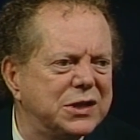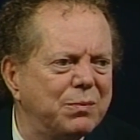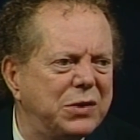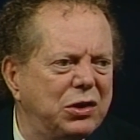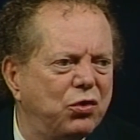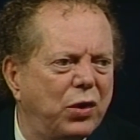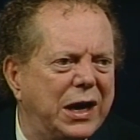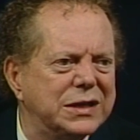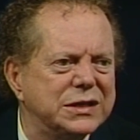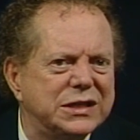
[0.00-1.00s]
of something
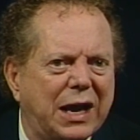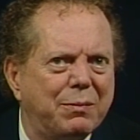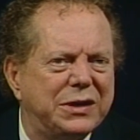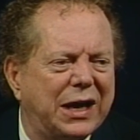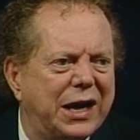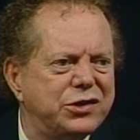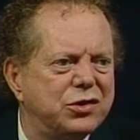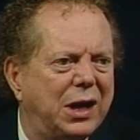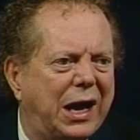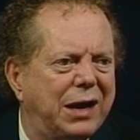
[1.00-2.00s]
great and
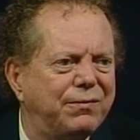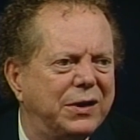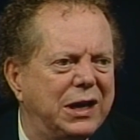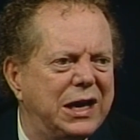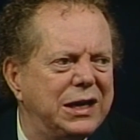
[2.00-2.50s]
sabotage your life and